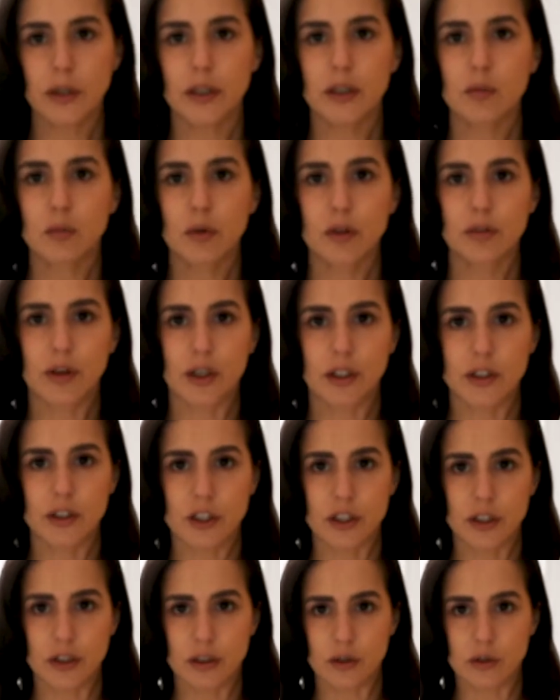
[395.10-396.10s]
we're going to move on
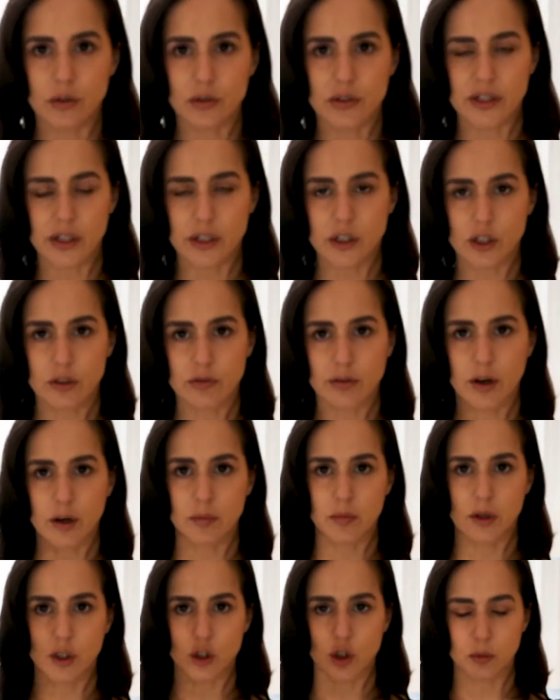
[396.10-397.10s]
to center
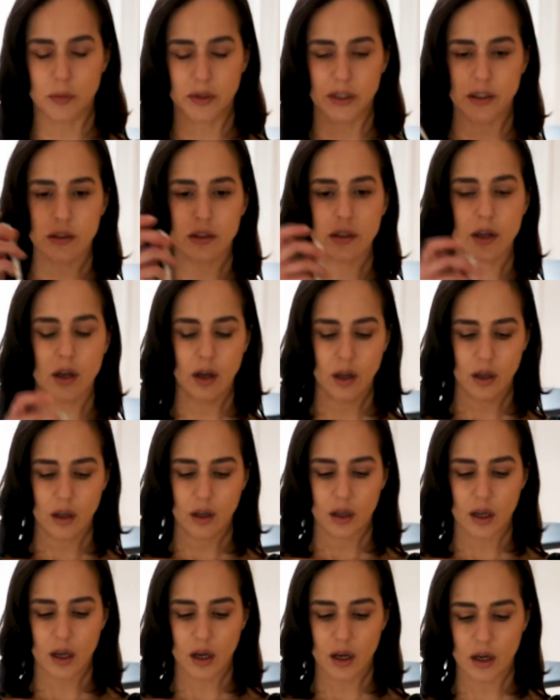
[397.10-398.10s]
front measurement,
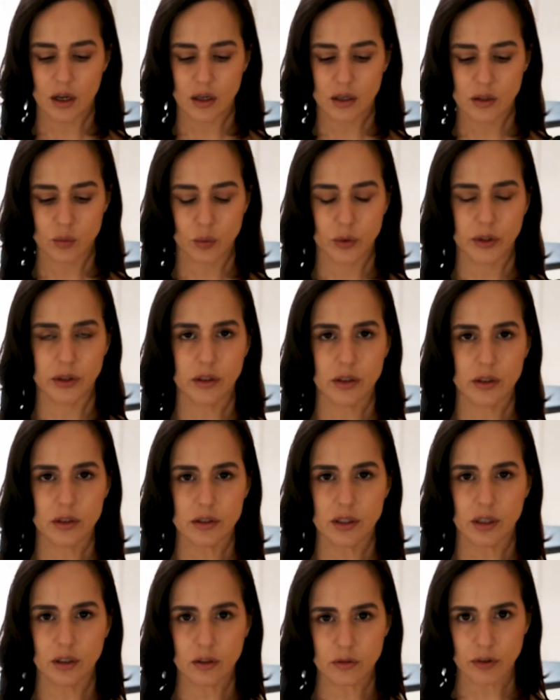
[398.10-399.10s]
and with the
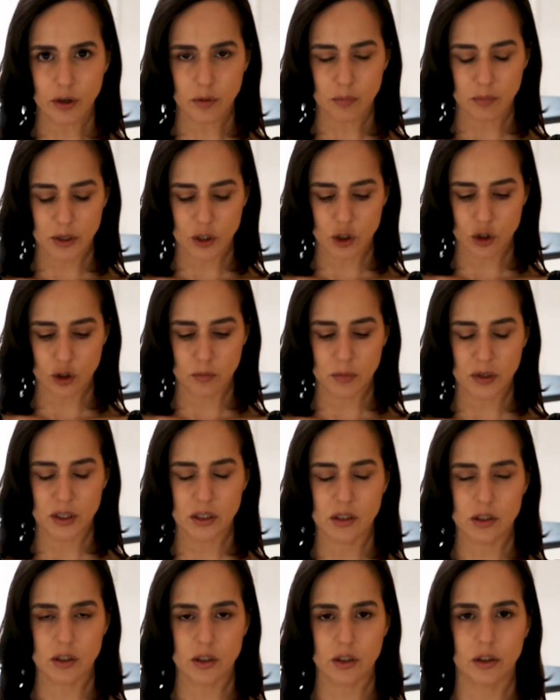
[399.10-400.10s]
center front
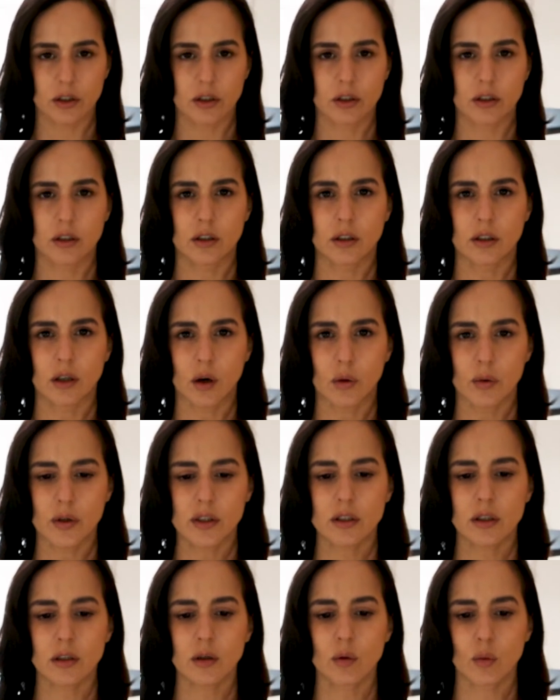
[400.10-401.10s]
measurement, you're
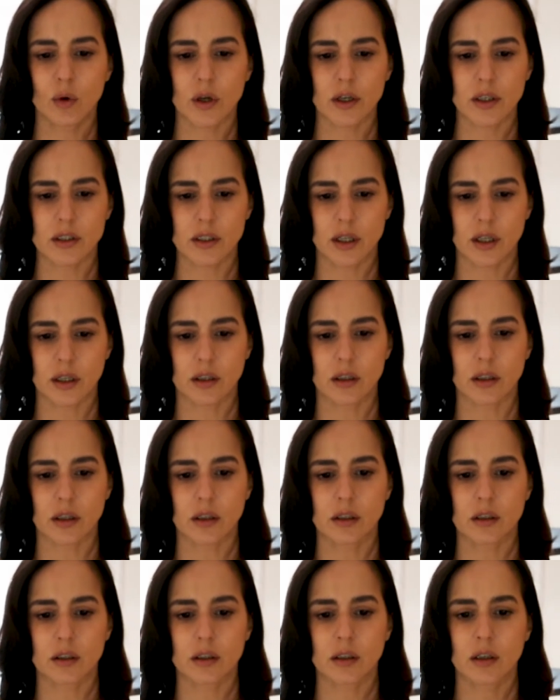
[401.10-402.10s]
always going to want to take
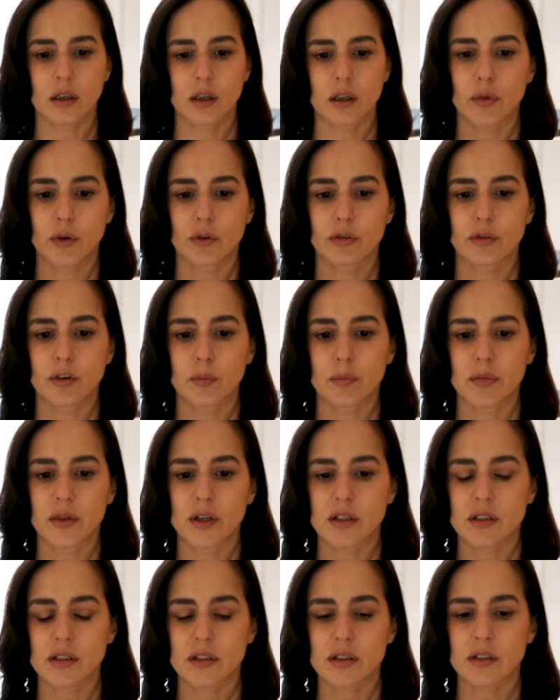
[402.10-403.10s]
it from
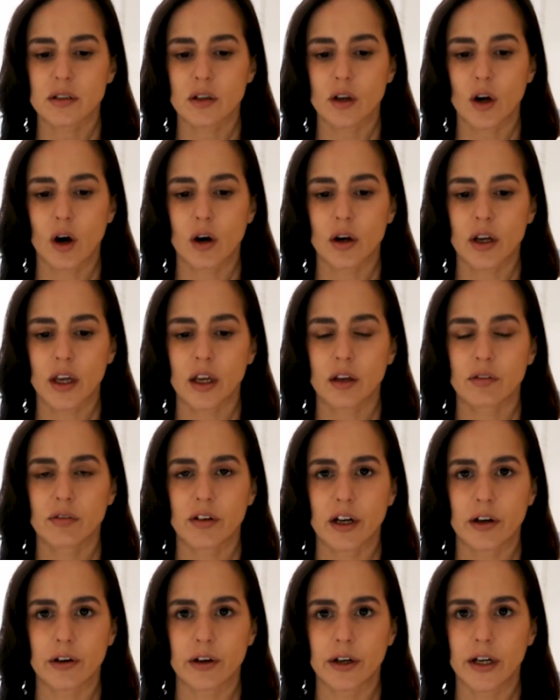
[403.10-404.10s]
this concave
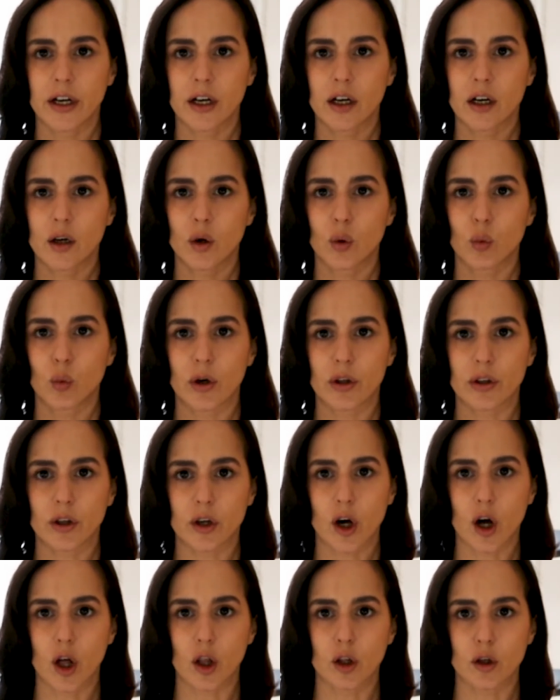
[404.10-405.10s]
area where the
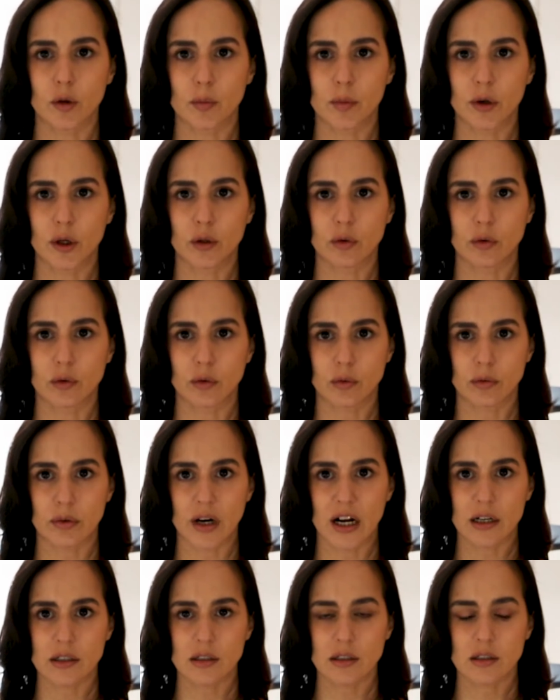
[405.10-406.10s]
collarbone
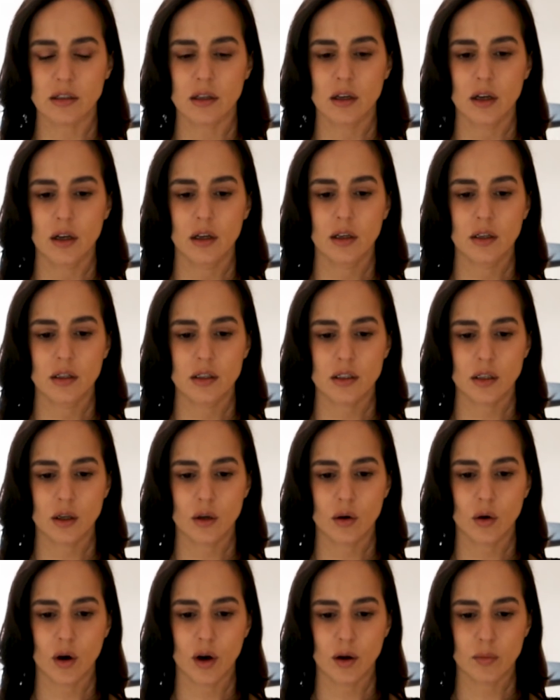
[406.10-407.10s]
rests.
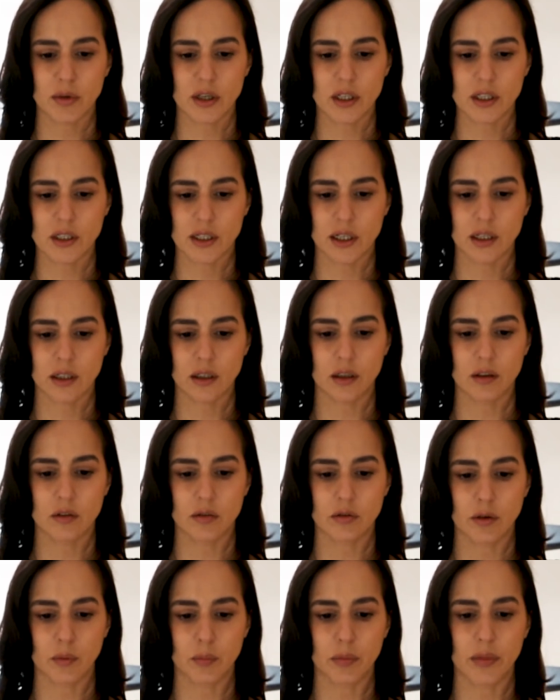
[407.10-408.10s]
So I'm going to take it
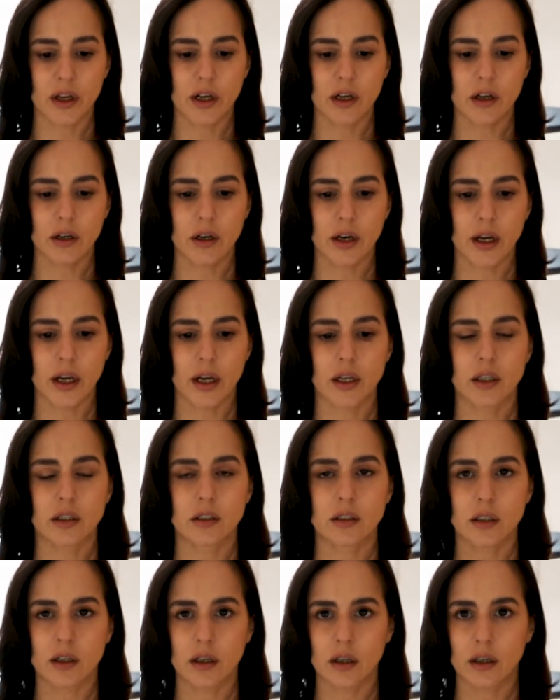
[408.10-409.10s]
from there,
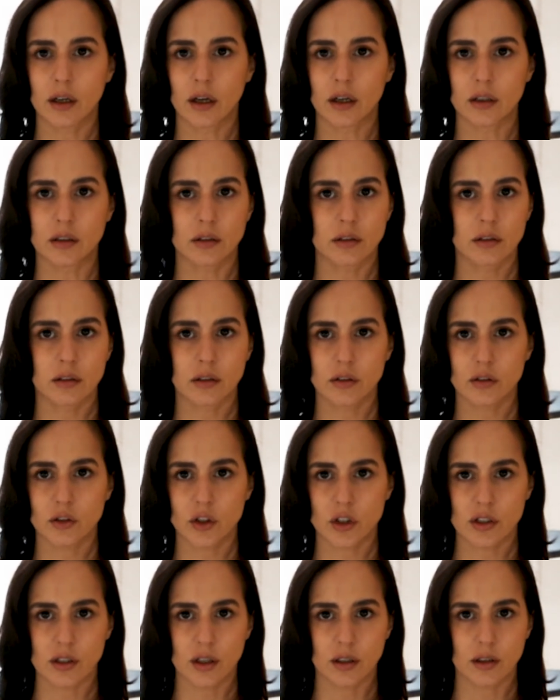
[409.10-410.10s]
and again,
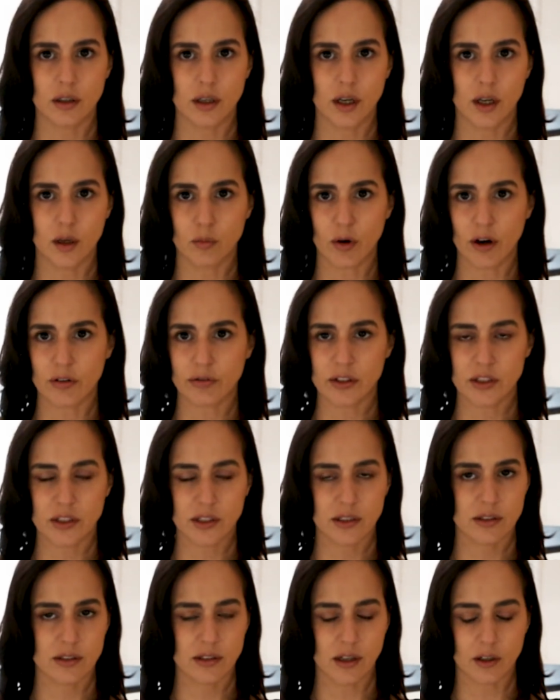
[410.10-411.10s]
just like the name
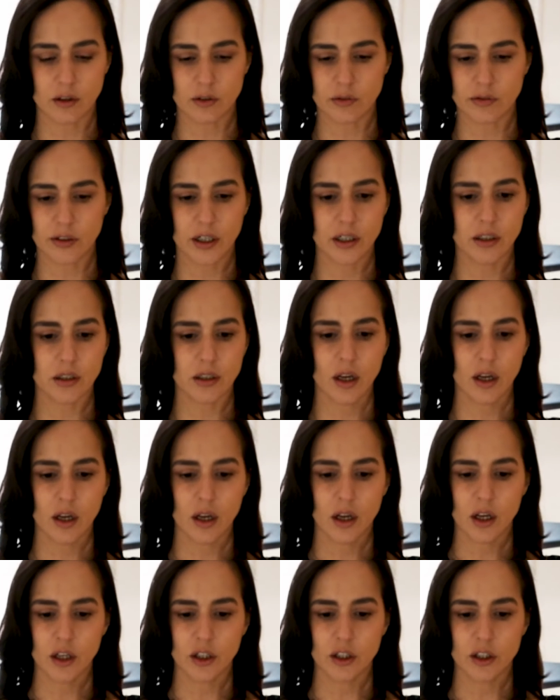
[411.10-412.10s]
references, center front,
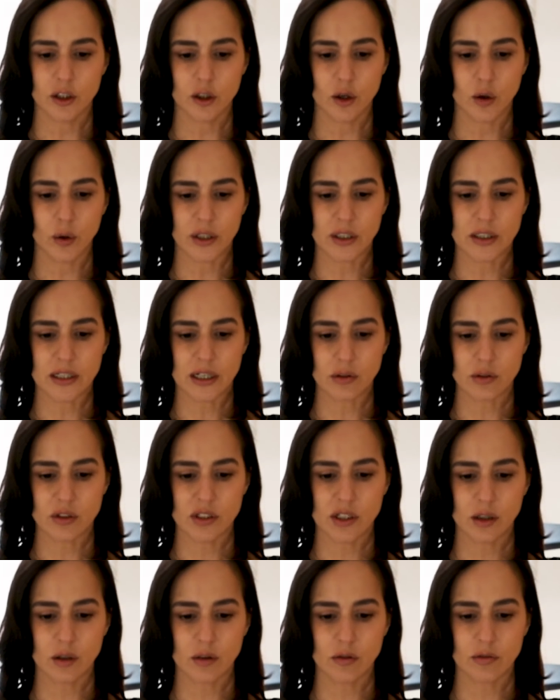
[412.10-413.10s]
you're going down
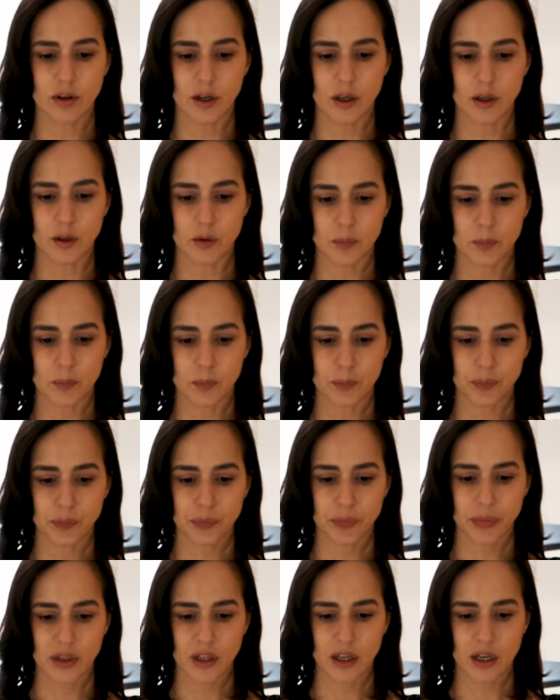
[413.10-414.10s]
center front,
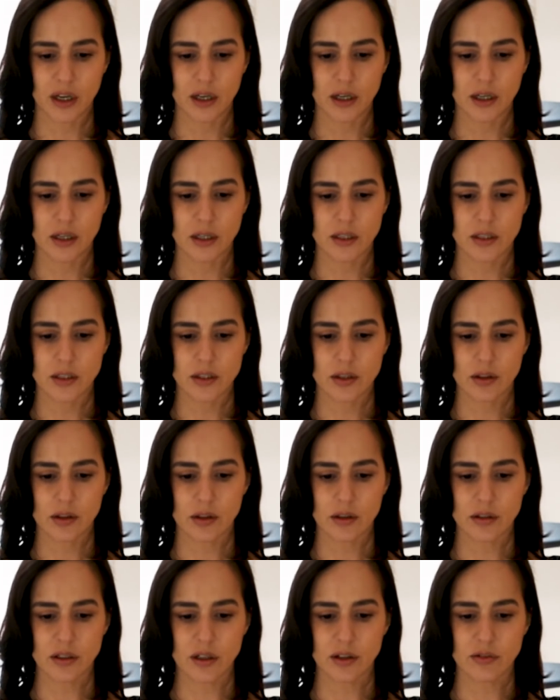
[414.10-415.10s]
and
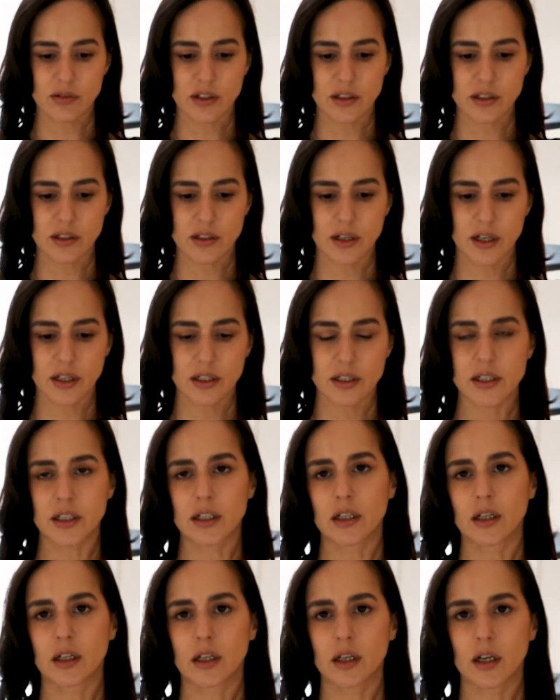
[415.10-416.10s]
this gives us an
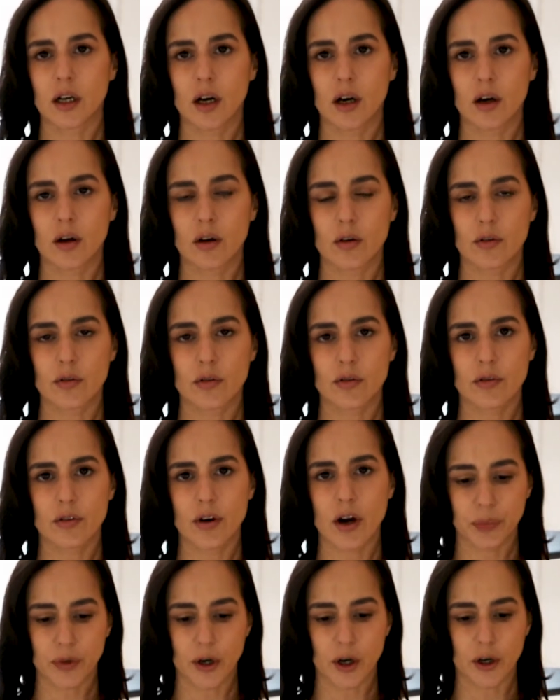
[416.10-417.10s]
idea of,
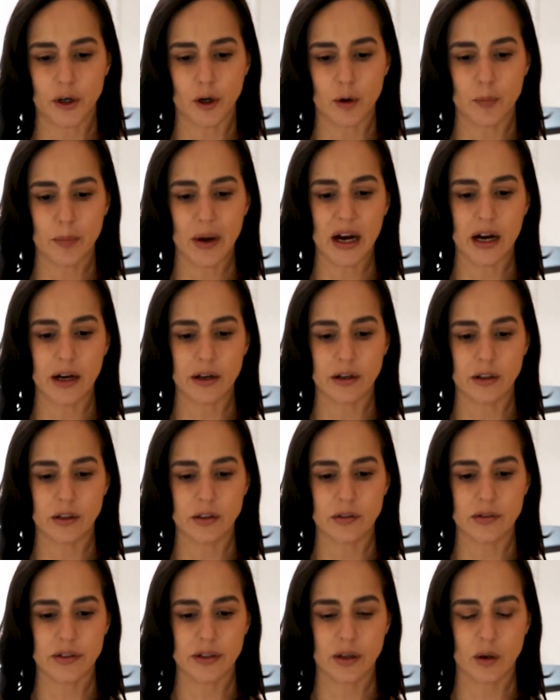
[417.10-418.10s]
on our
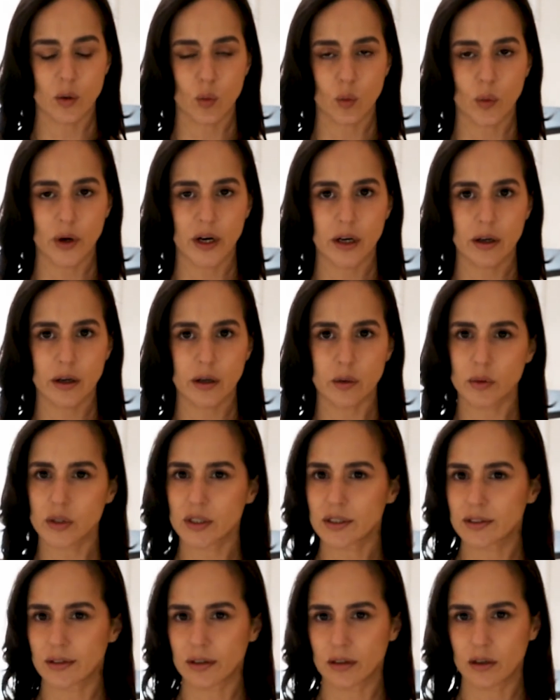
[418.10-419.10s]
patterns, like where it
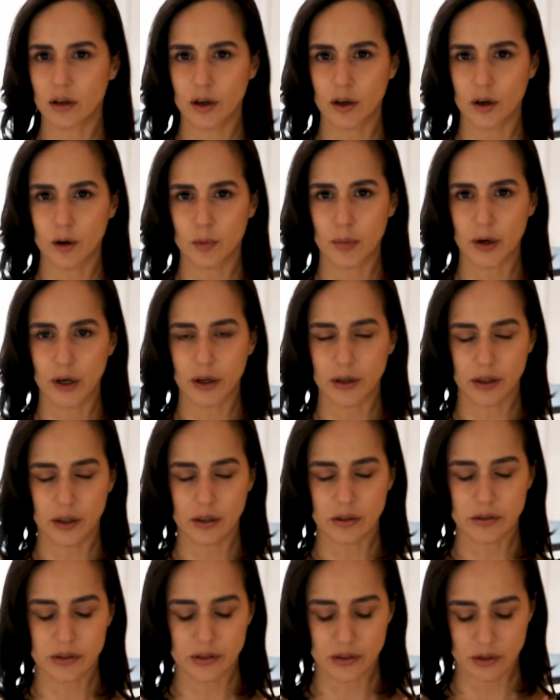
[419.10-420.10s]
would sit on our
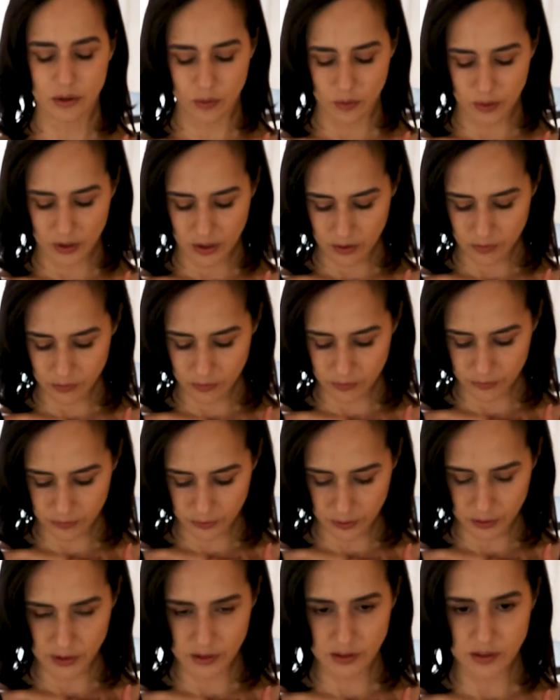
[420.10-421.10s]
bodies. So if,
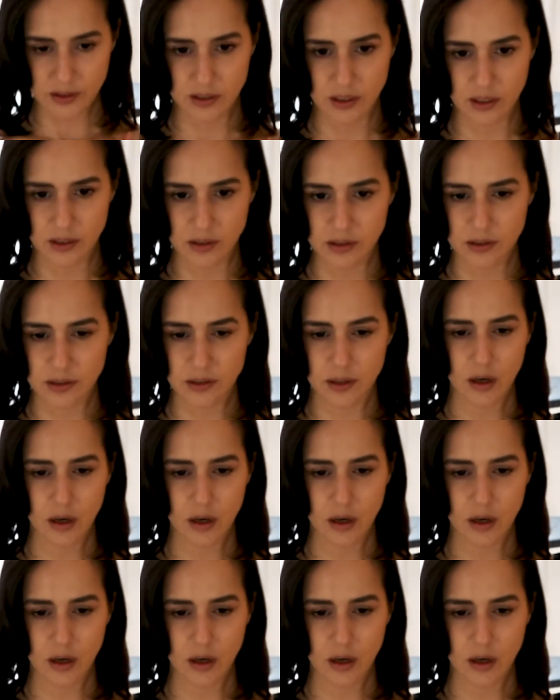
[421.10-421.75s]
for instance,